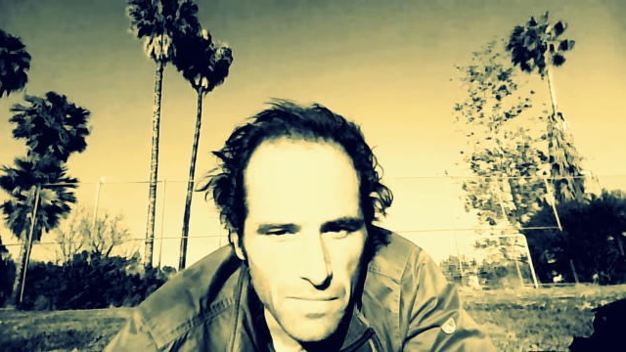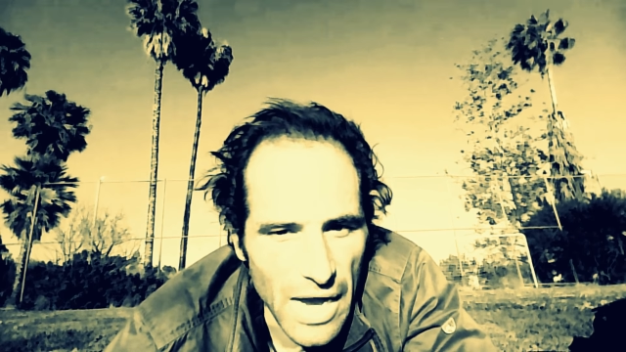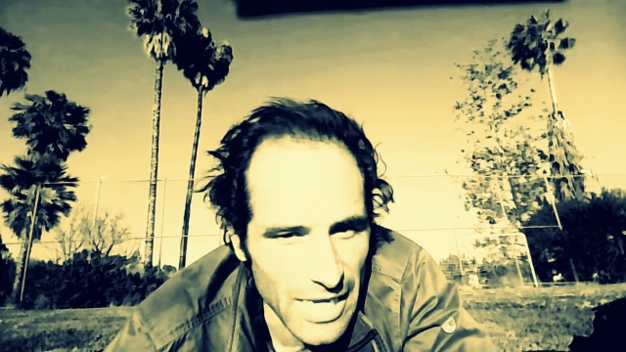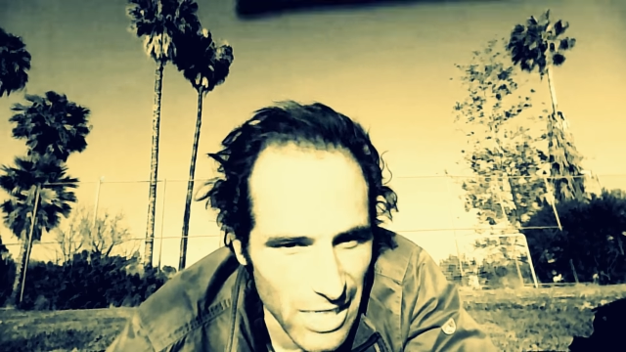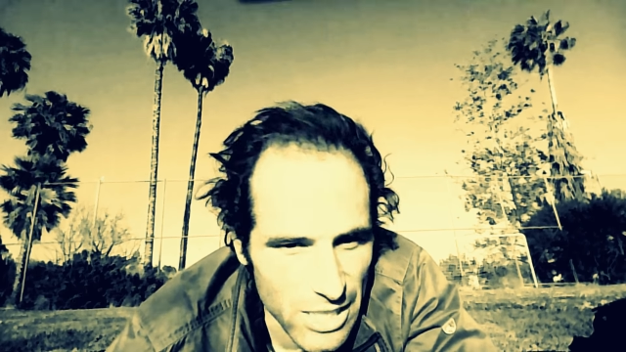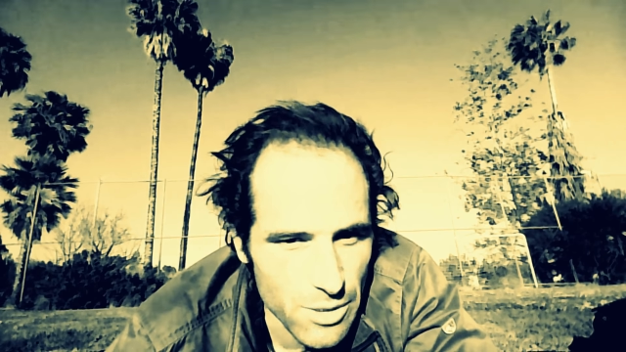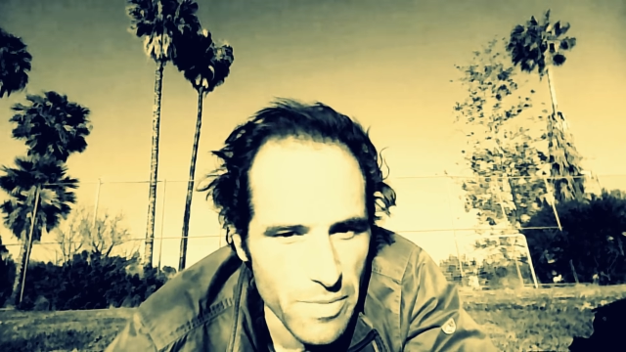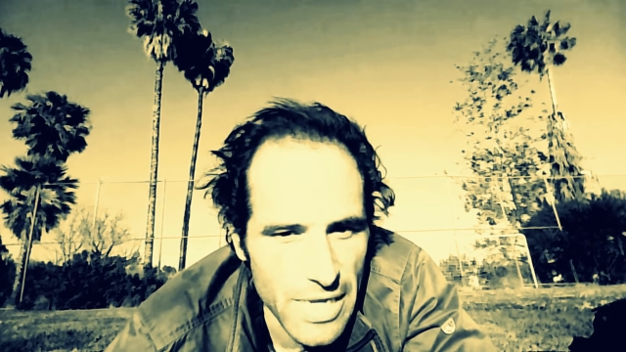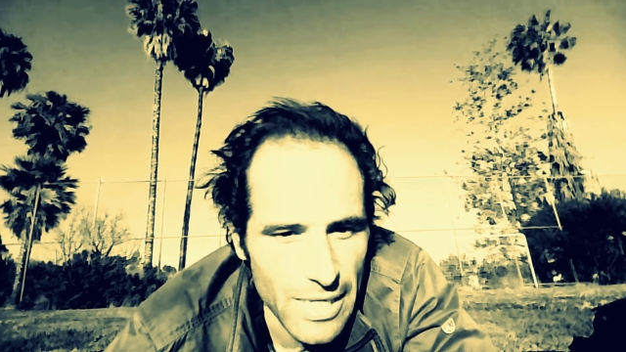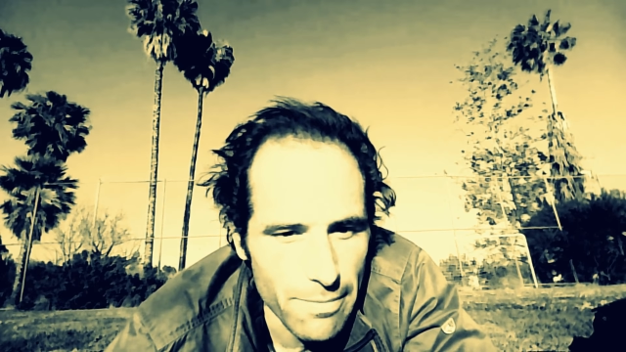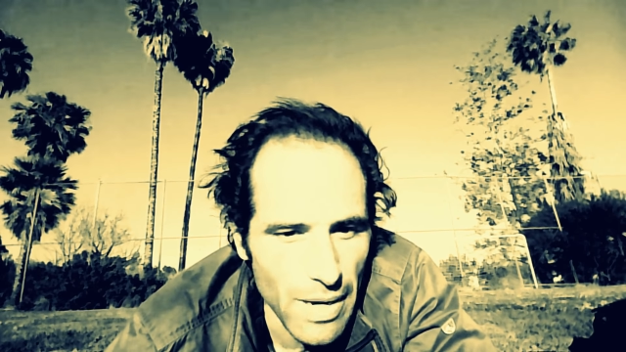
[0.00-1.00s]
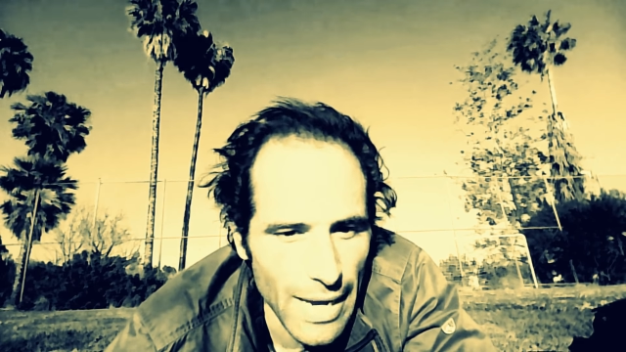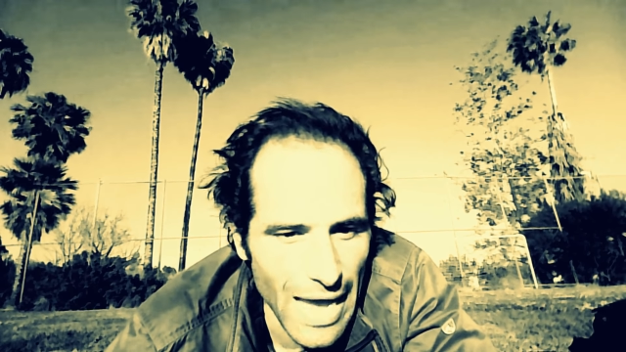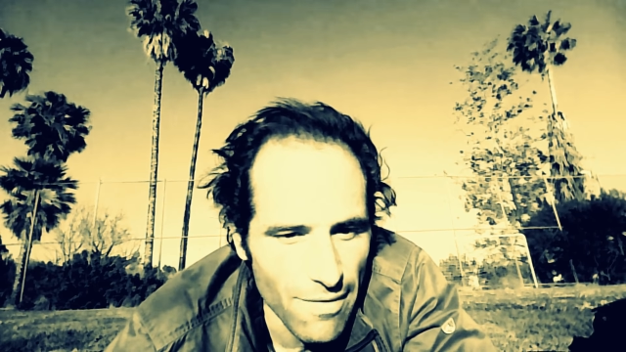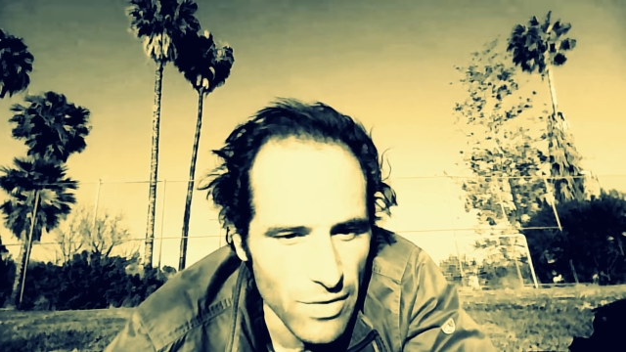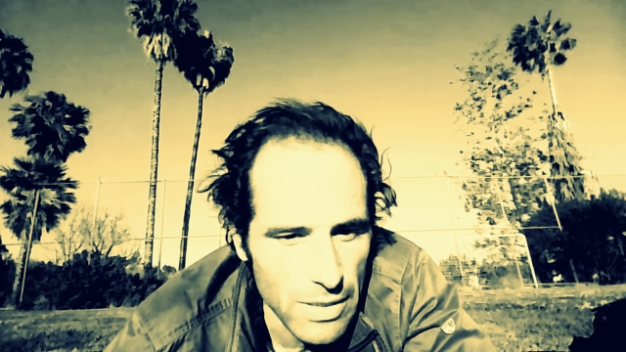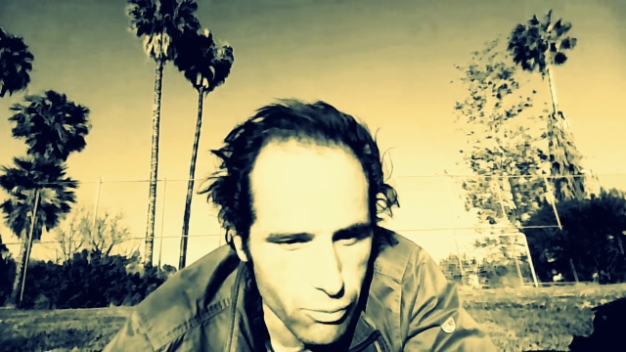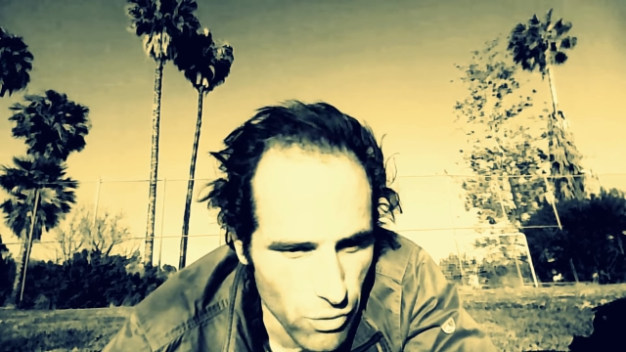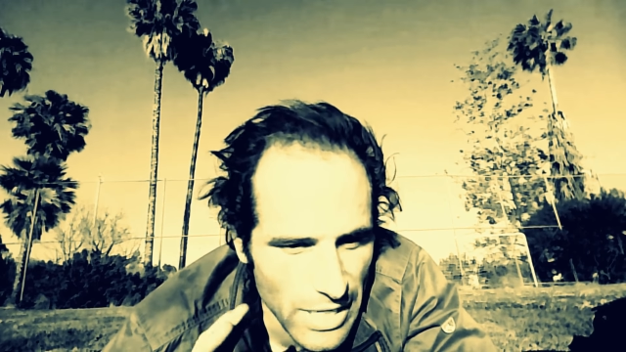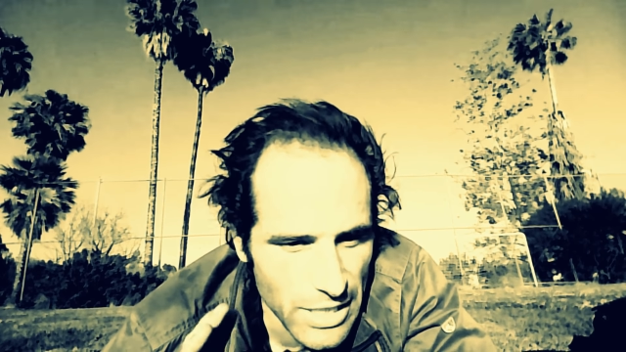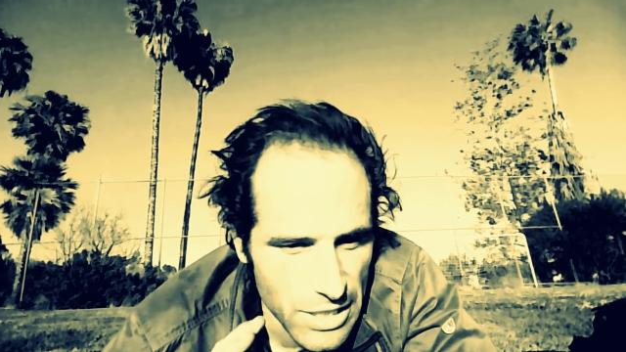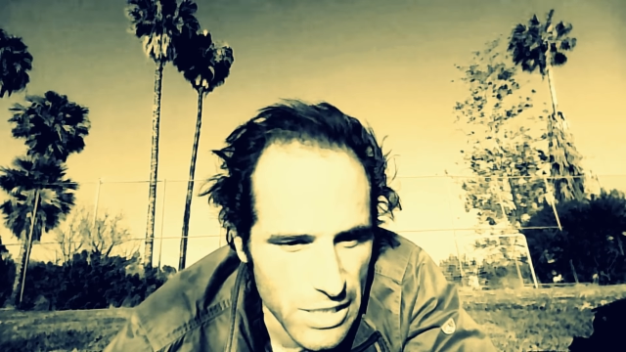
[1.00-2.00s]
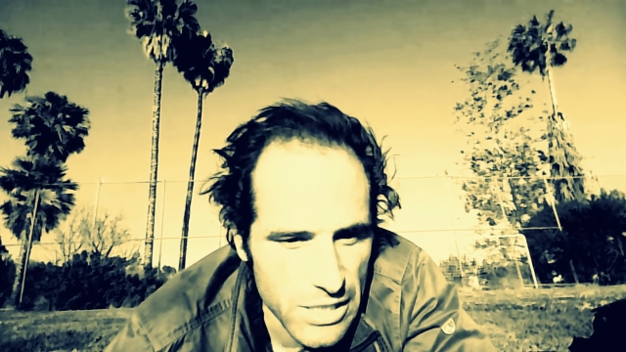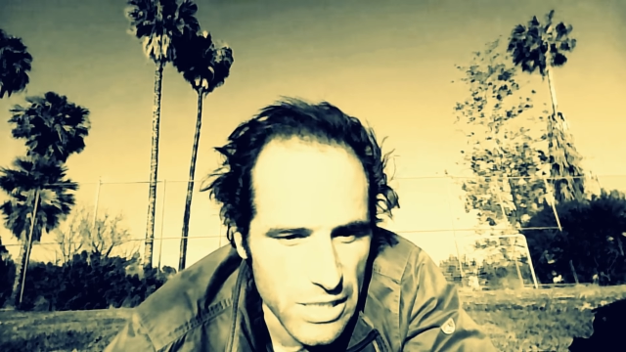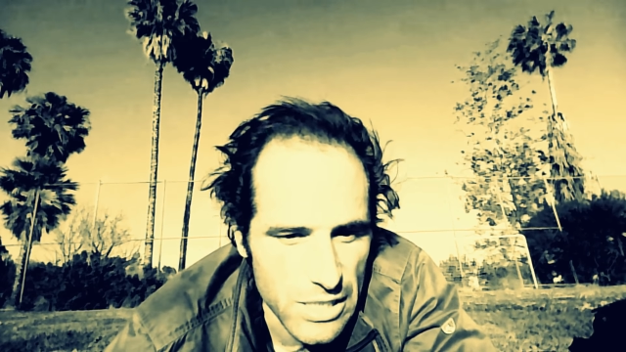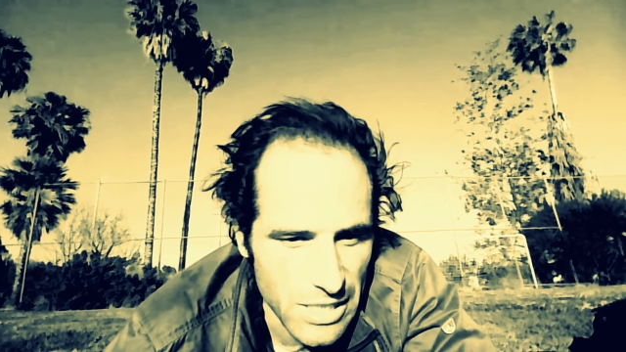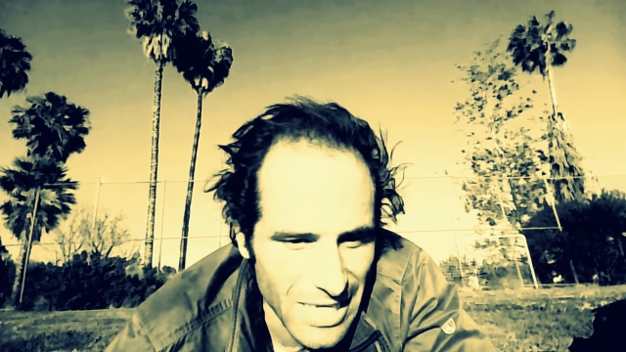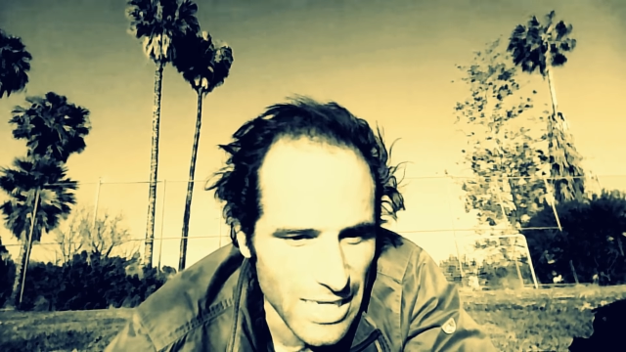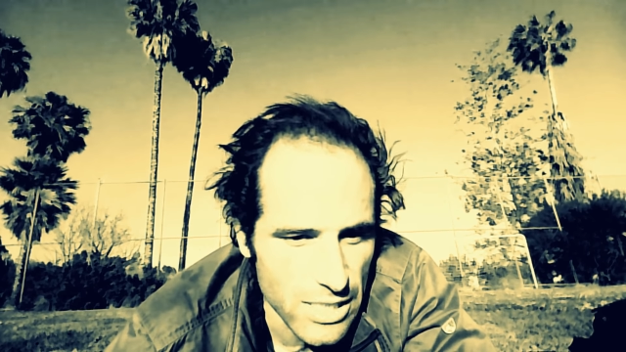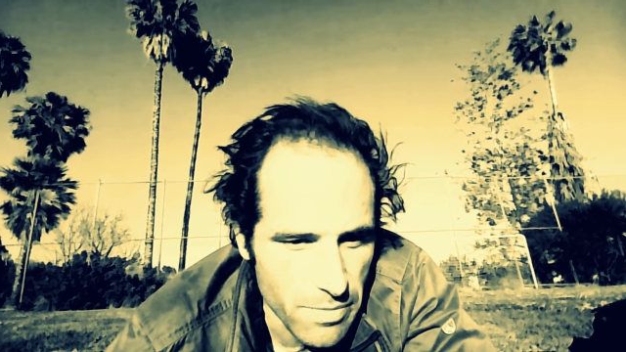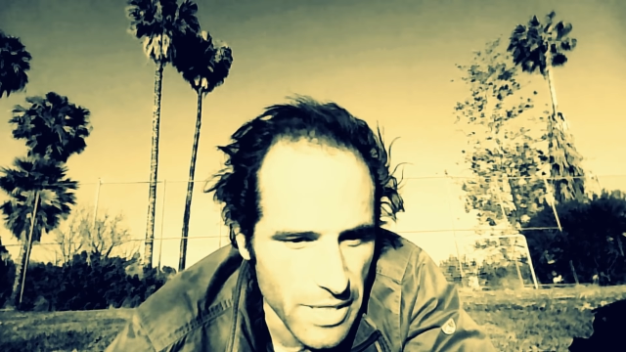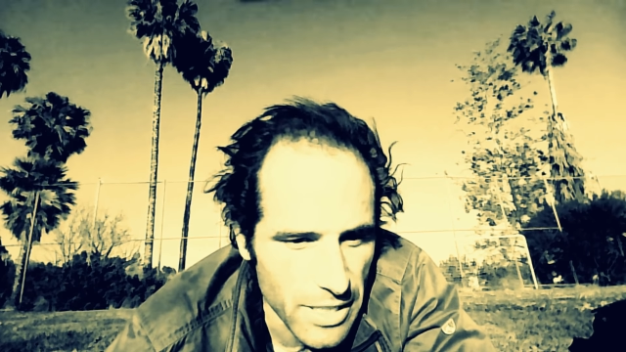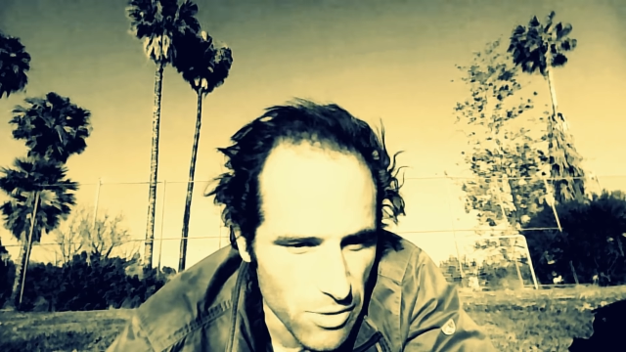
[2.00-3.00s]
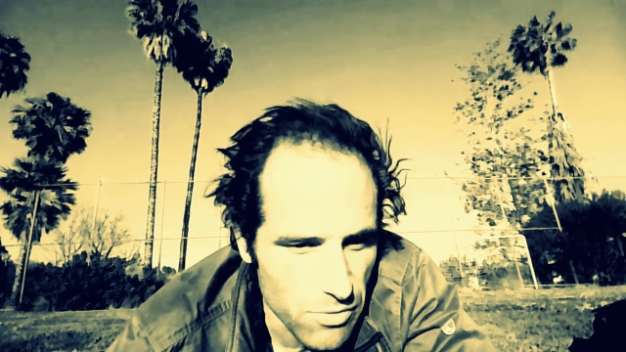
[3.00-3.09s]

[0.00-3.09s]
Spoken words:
against me, by having prejudices against me.